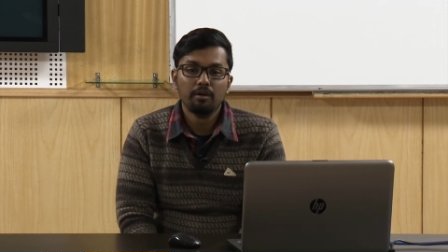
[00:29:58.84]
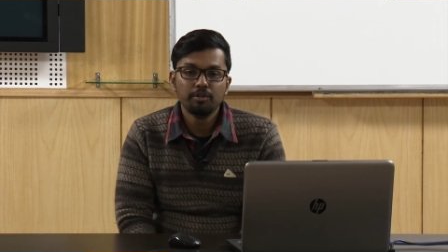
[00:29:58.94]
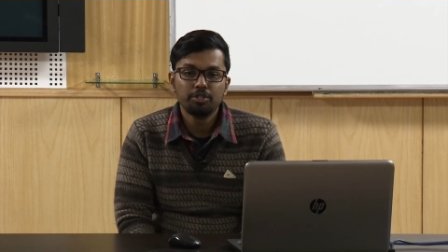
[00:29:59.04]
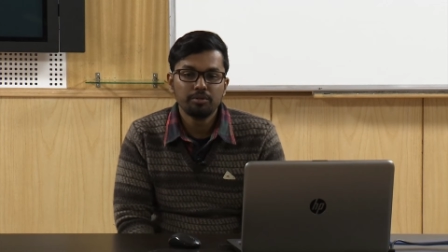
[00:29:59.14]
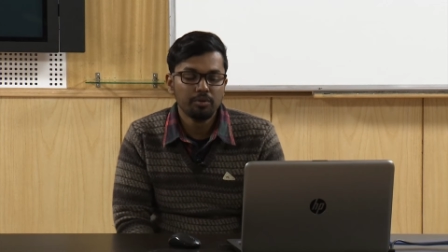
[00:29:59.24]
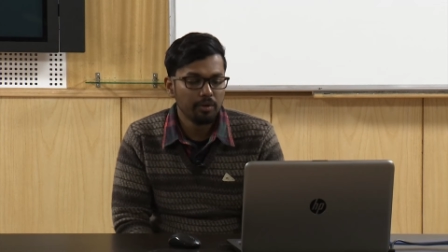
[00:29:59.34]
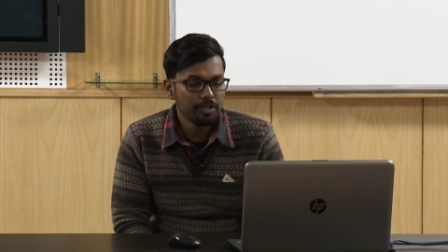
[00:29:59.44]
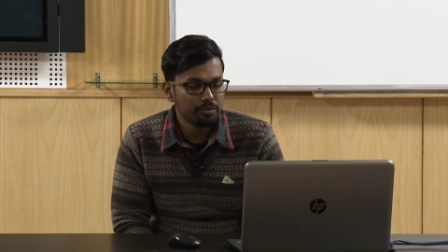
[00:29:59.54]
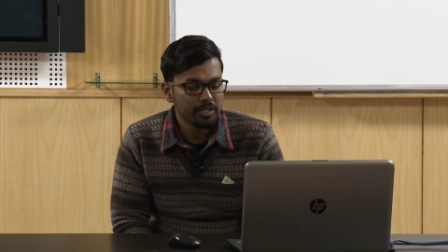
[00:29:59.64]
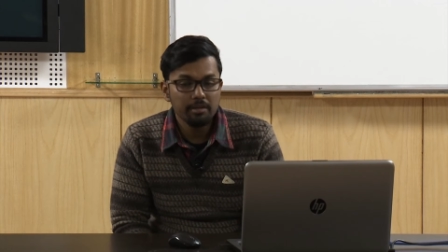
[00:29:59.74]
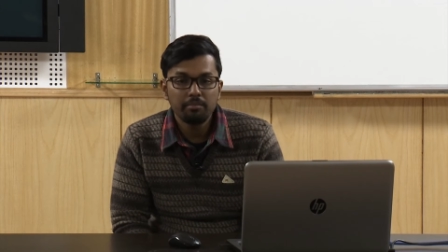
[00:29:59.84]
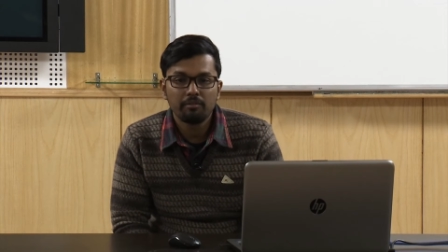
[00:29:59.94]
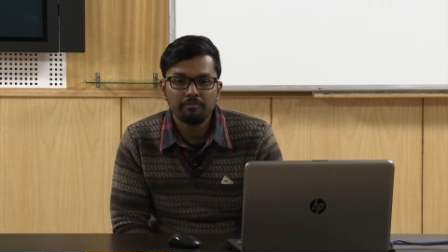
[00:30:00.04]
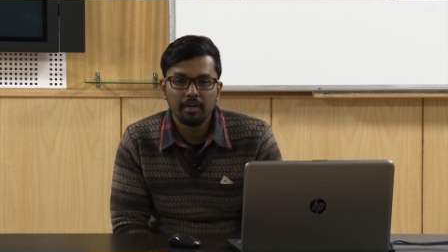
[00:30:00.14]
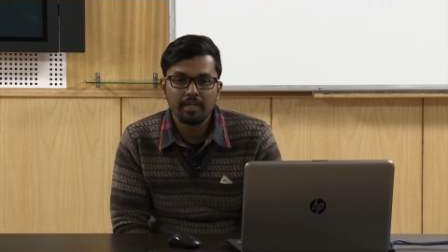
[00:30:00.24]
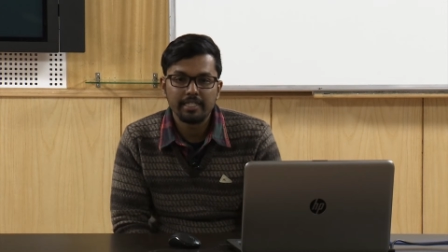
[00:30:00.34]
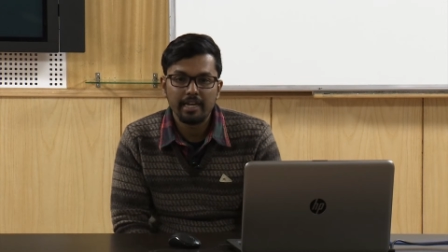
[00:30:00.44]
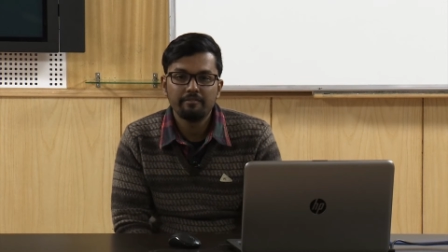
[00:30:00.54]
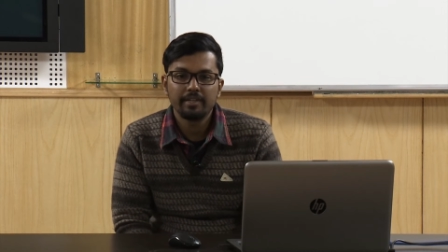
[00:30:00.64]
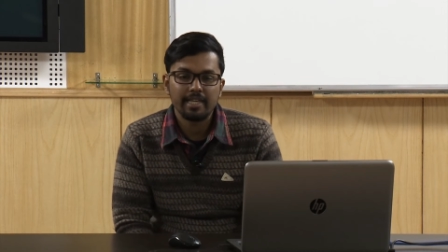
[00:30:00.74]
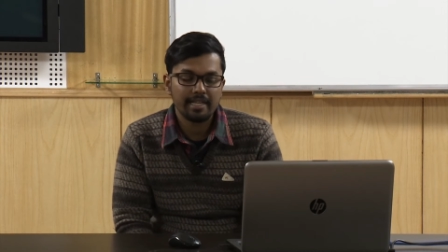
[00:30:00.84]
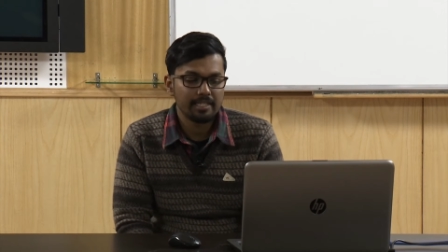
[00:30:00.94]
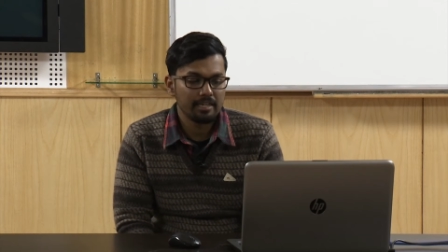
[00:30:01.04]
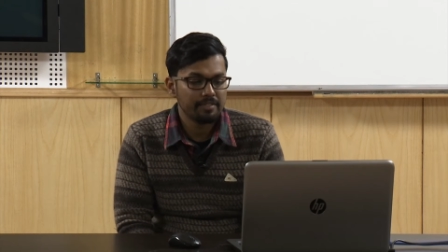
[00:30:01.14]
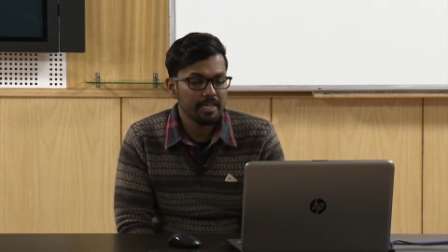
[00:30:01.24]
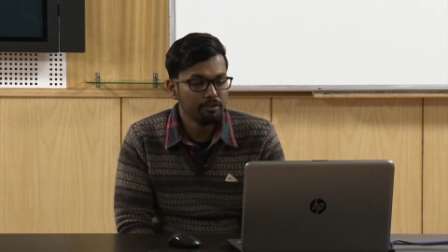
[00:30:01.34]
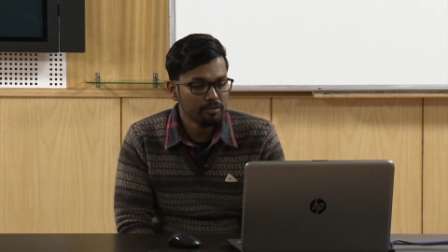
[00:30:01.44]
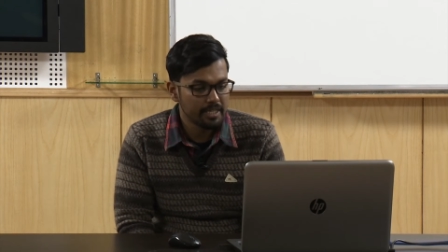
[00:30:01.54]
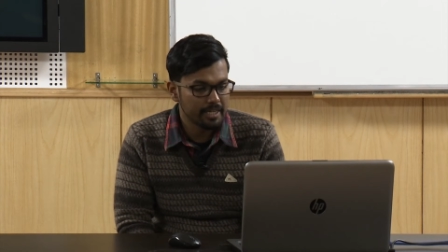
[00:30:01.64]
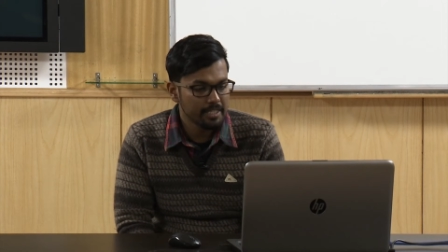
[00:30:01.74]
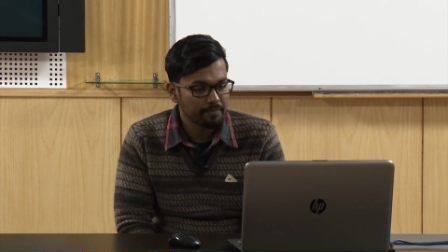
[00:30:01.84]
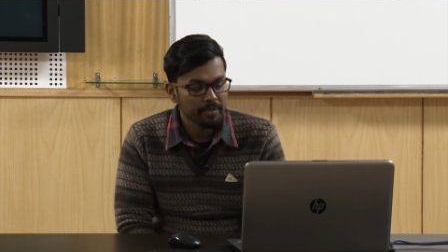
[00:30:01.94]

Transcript: should go into deep of serif and sans serifs usage.